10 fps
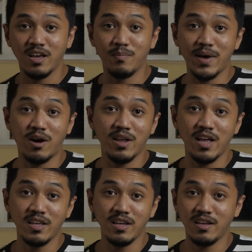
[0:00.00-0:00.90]
about
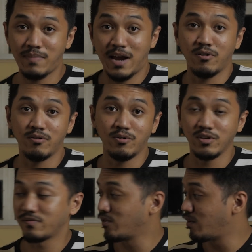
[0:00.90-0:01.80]
any background
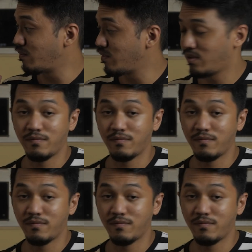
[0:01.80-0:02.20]
noise from the